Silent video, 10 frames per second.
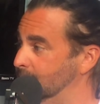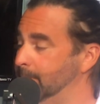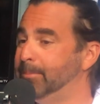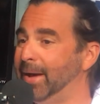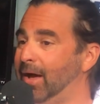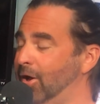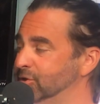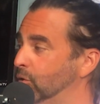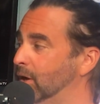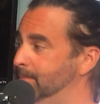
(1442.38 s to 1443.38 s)
But
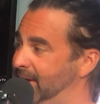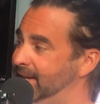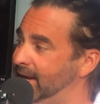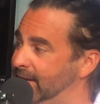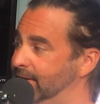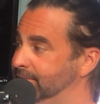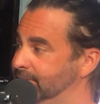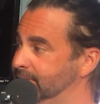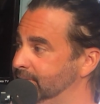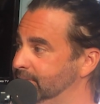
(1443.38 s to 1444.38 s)
also could be a negative.
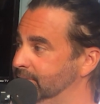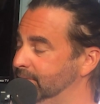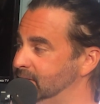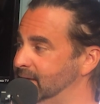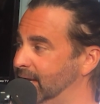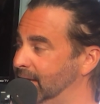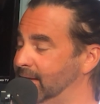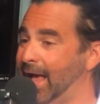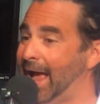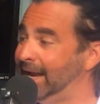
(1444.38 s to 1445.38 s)
It's like,
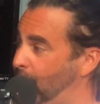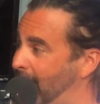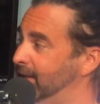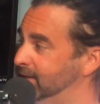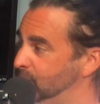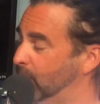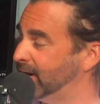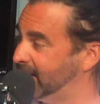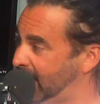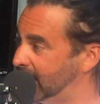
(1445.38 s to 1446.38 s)
I know I like to work
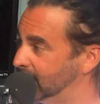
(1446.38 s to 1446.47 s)
at night.